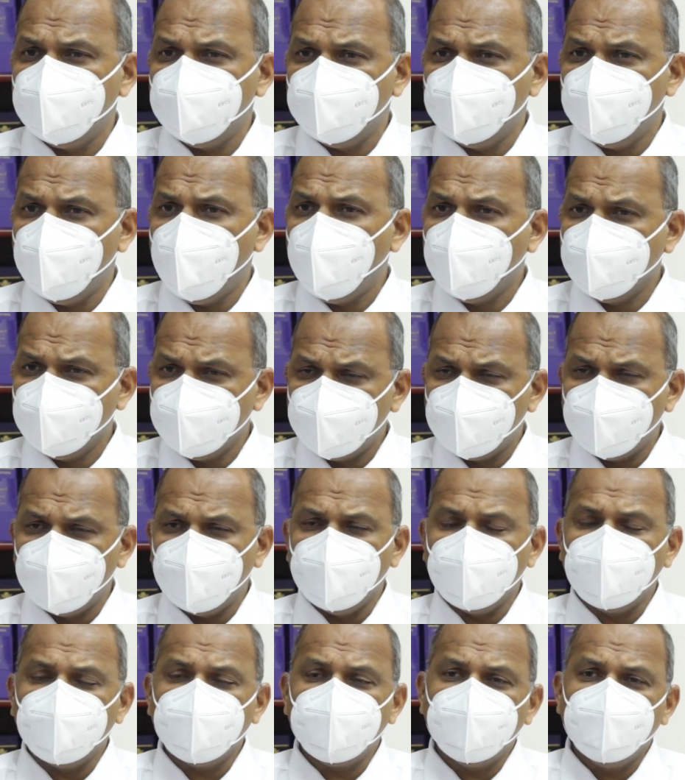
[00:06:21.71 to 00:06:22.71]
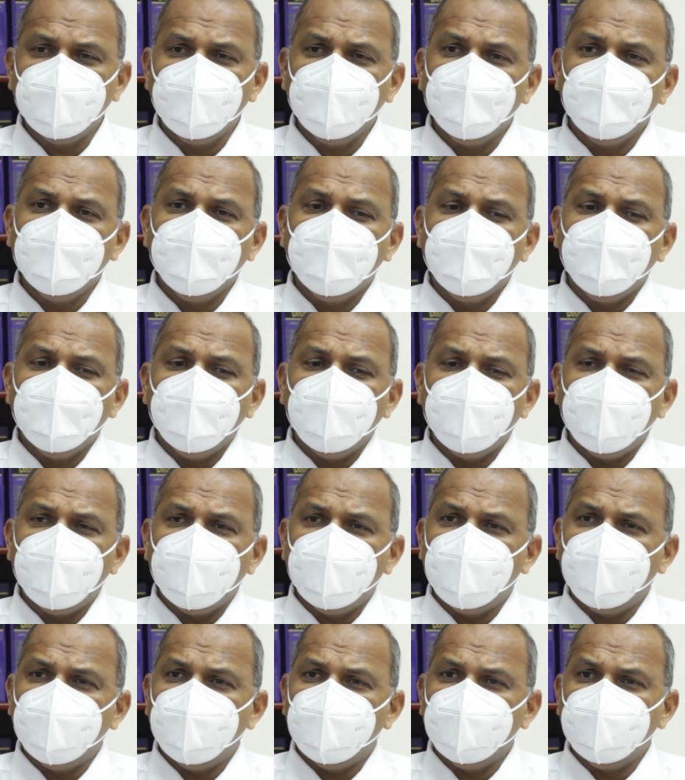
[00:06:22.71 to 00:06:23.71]
monitoring.
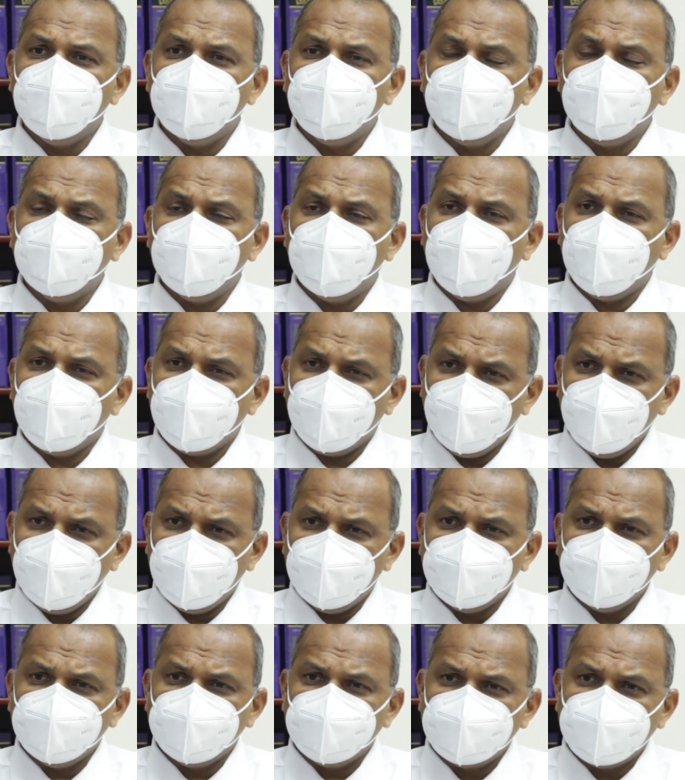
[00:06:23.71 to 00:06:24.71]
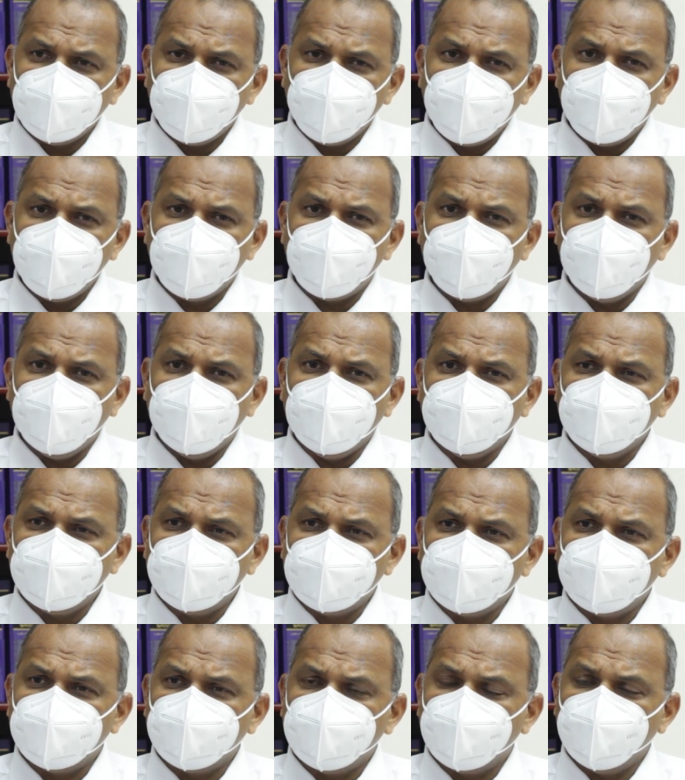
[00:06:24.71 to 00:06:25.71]
And again, similar
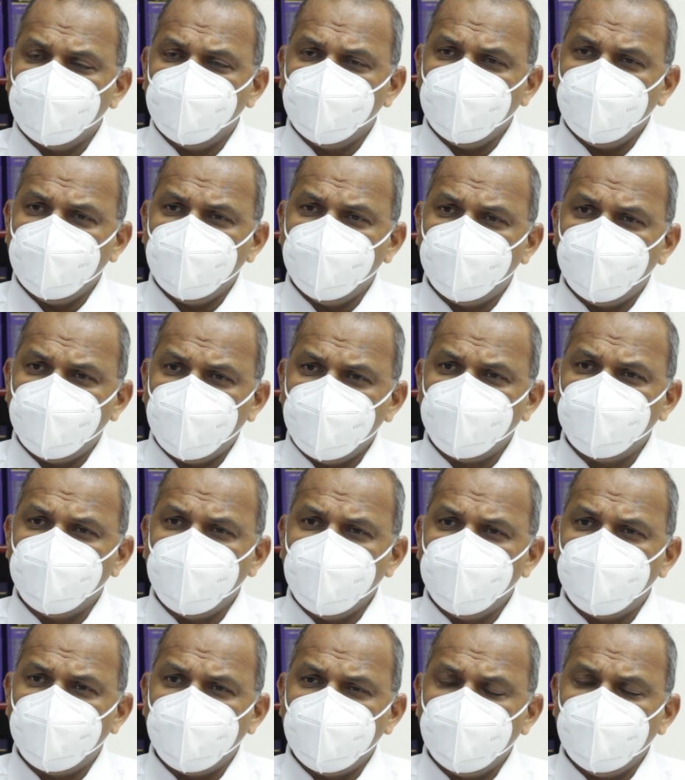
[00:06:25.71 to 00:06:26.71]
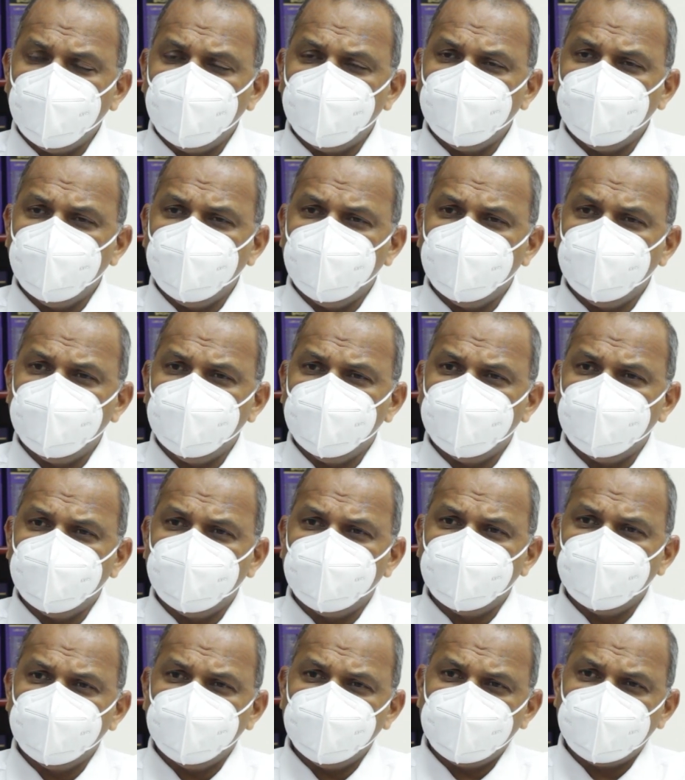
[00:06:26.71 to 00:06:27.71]
things. We put people in
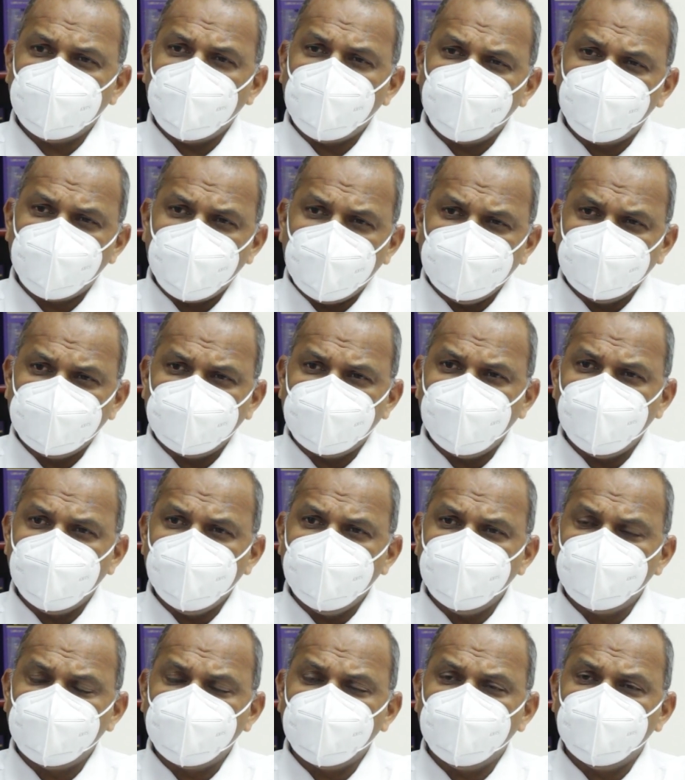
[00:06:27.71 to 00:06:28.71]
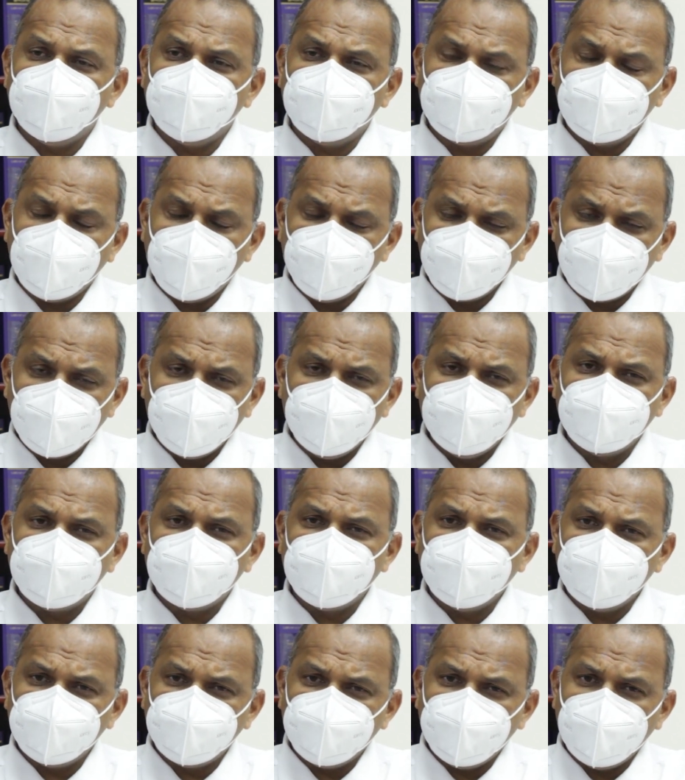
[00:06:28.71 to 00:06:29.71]
self-isolation. Some
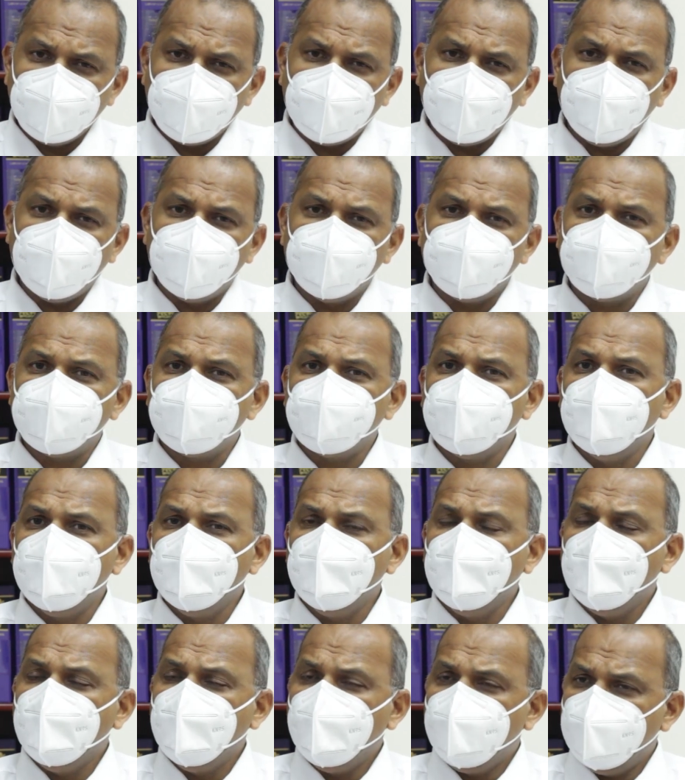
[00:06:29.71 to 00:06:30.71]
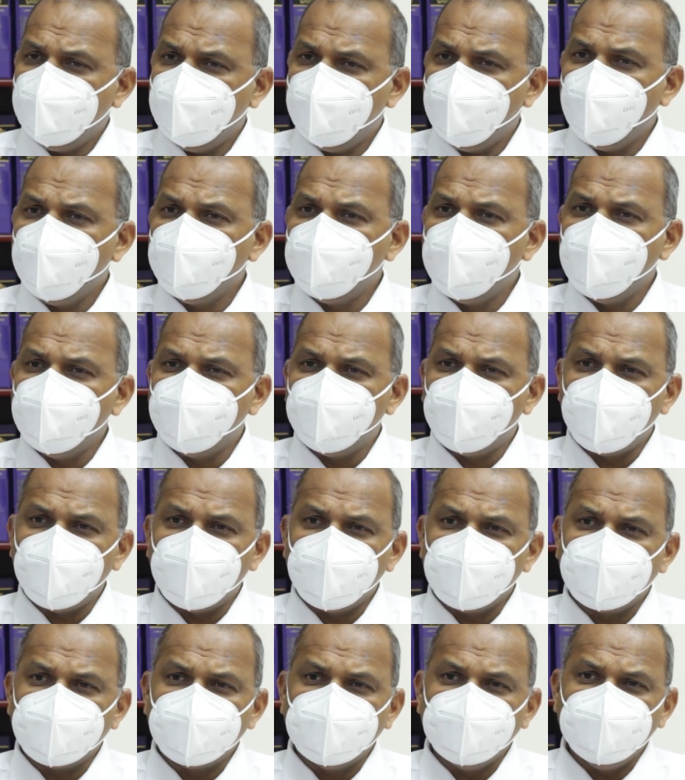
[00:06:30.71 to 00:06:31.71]
cases we have a number of
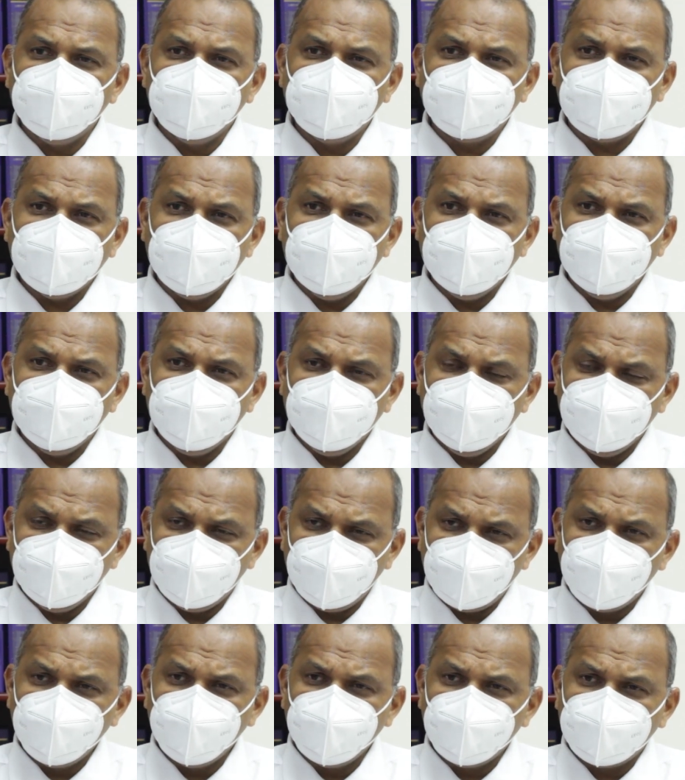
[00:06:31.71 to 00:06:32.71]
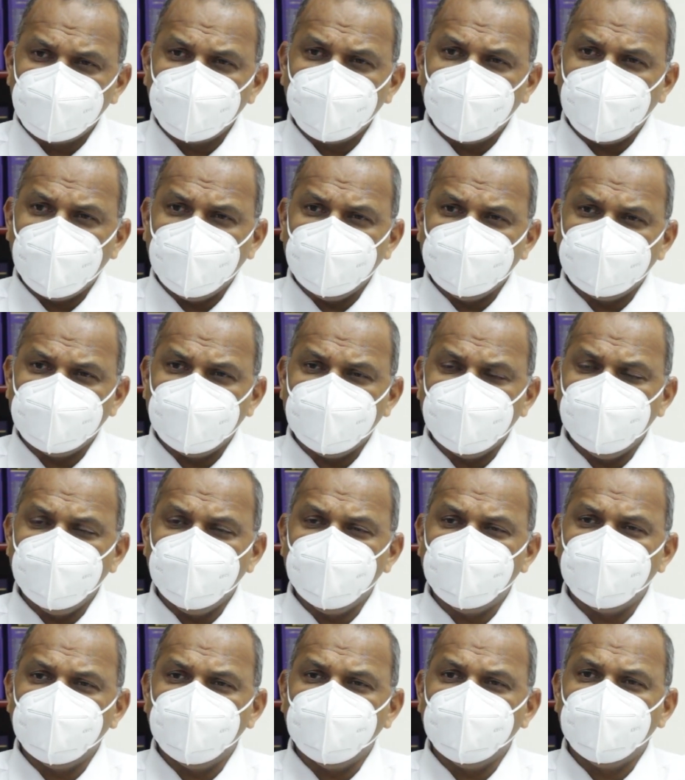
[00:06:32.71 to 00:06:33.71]
persons in institutional
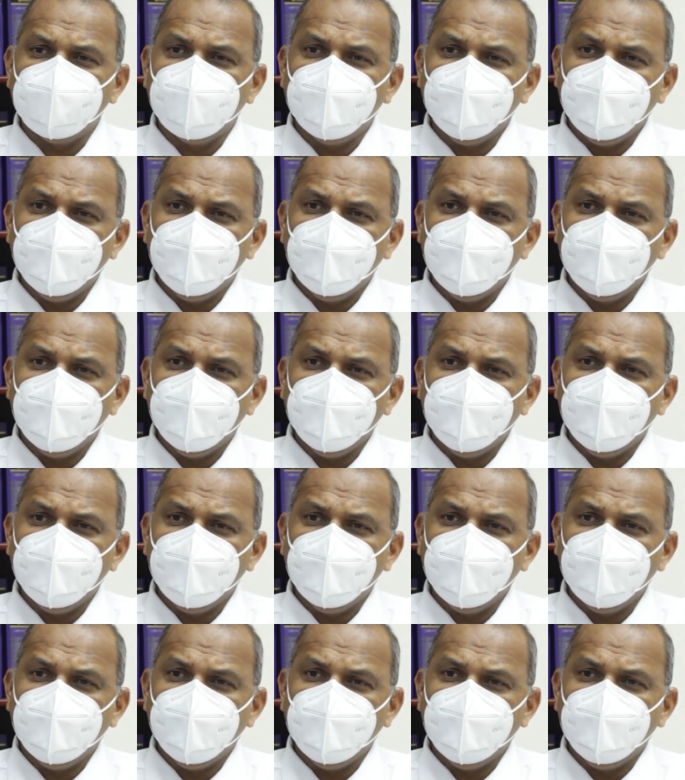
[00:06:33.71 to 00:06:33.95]
isolation,